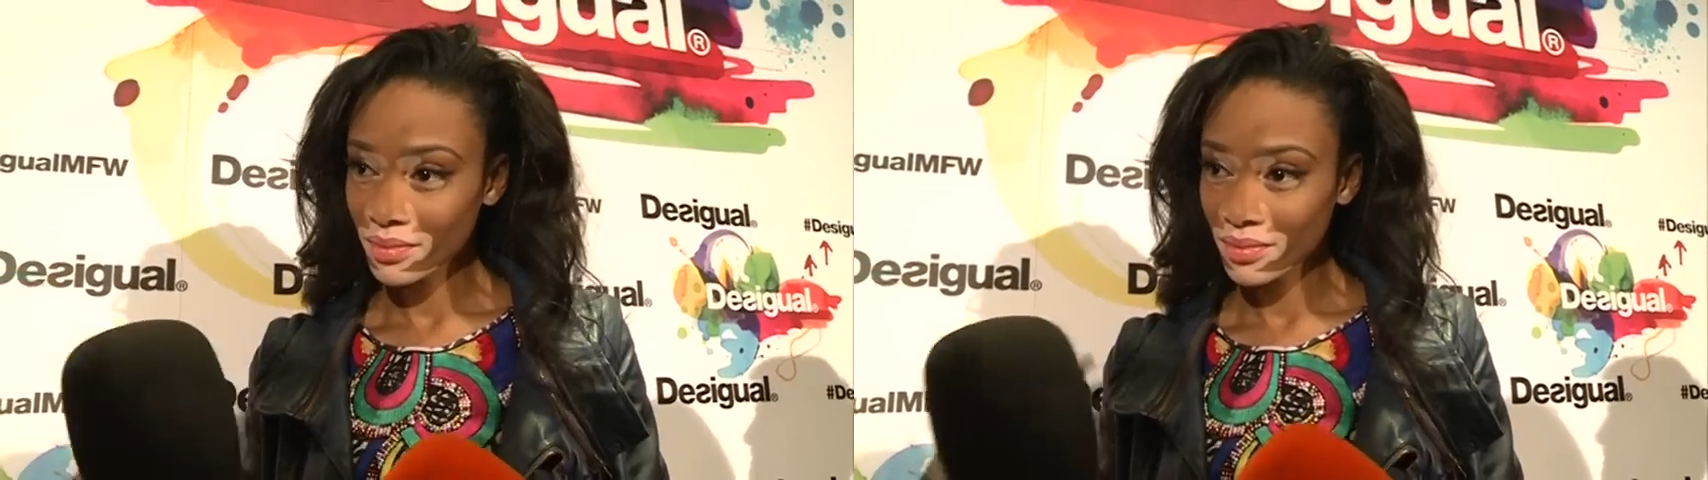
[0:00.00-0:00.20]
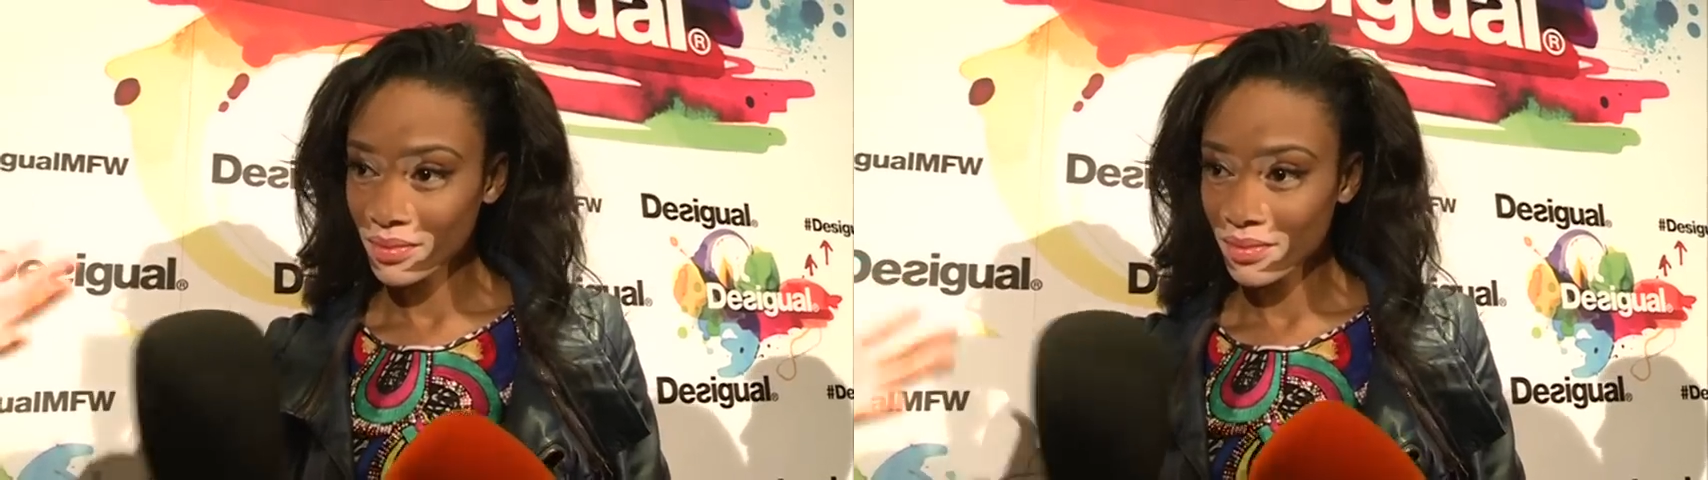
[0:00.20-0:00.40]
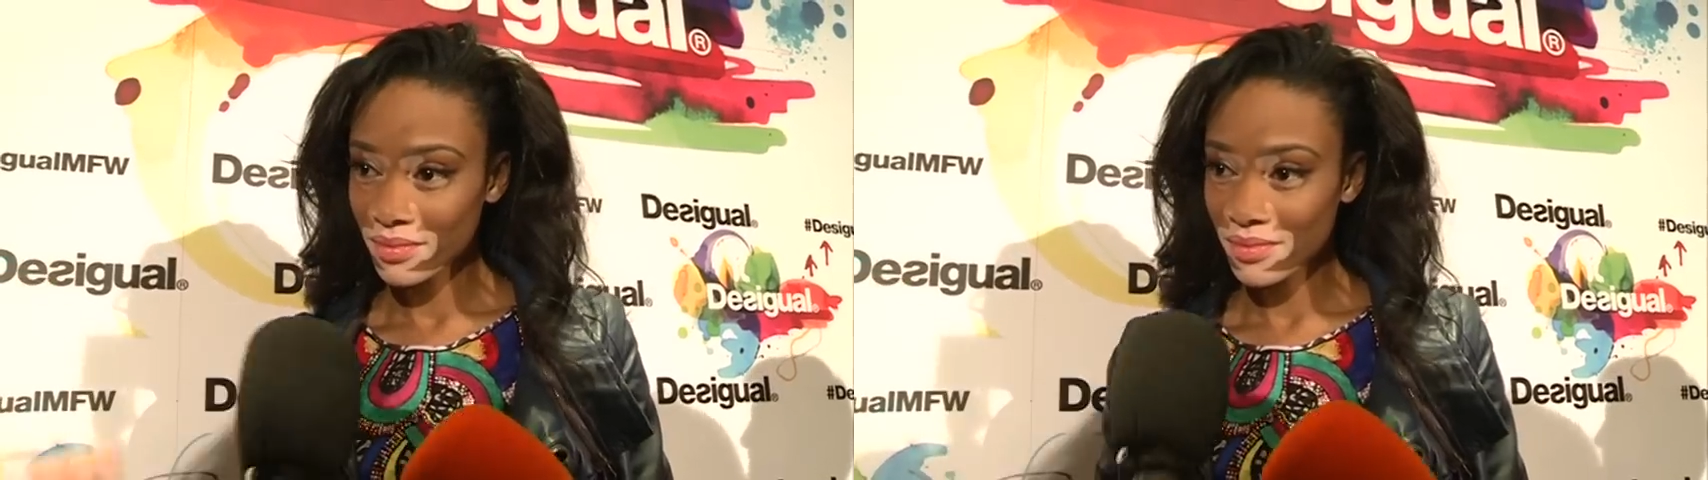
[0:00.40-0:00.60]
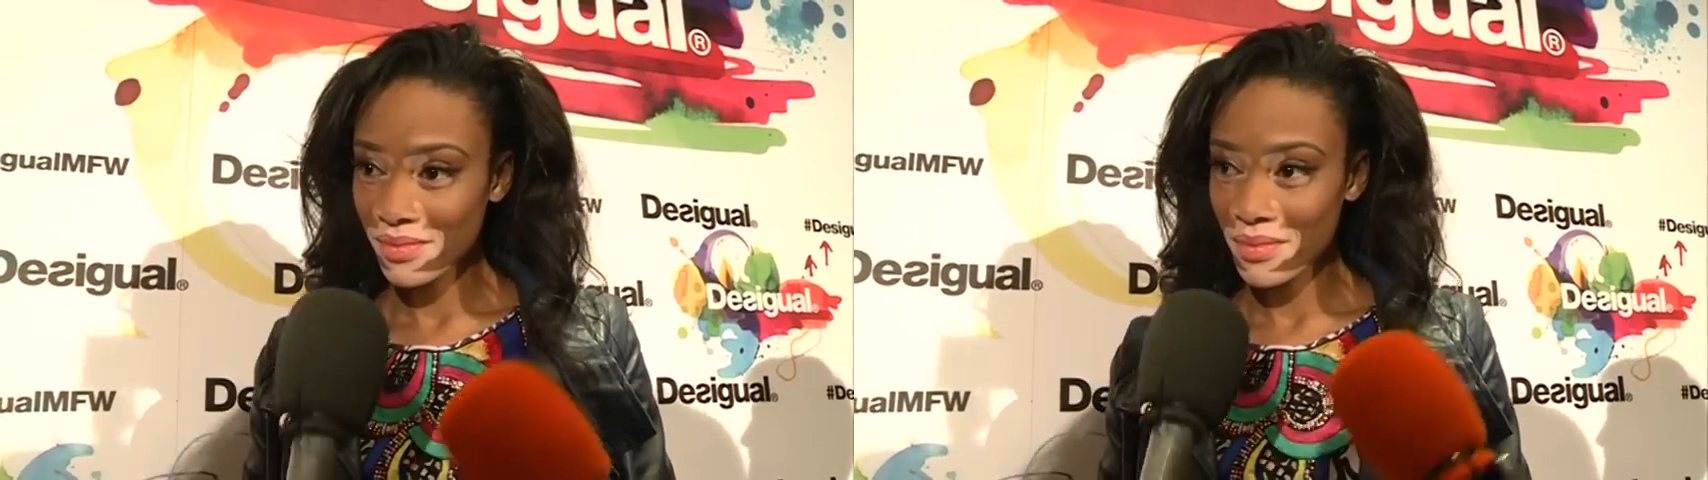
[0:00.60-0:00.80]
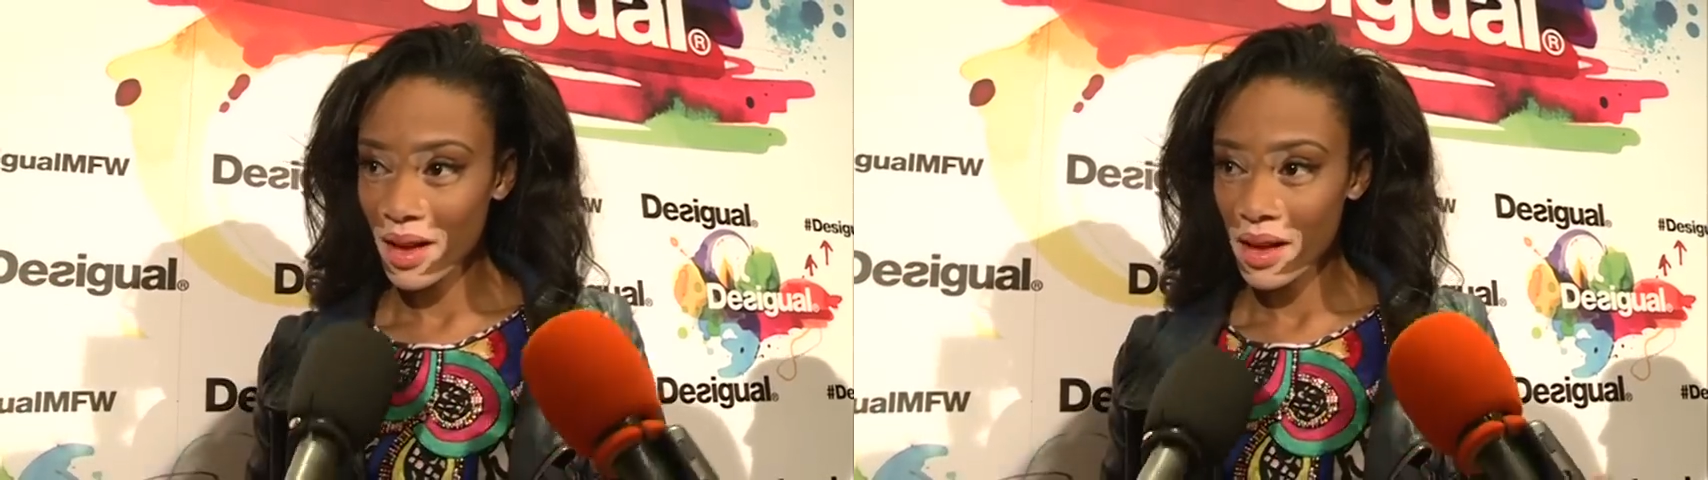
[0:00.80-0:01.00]
goal
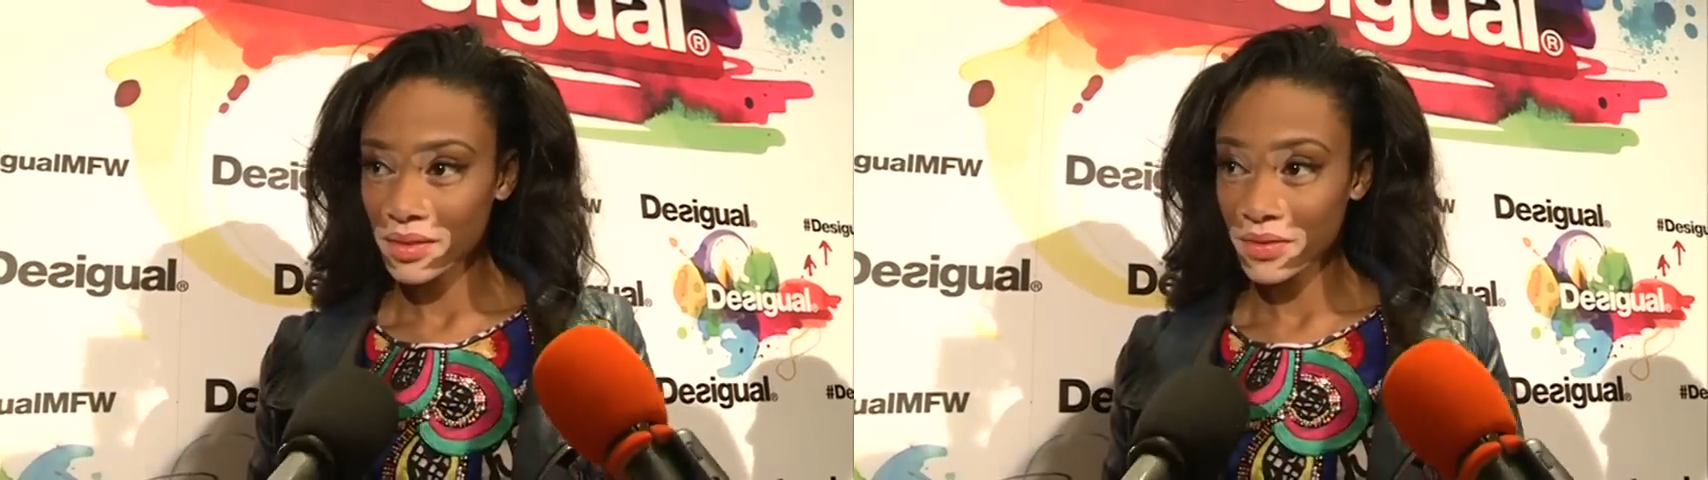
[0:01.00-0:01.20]
for you?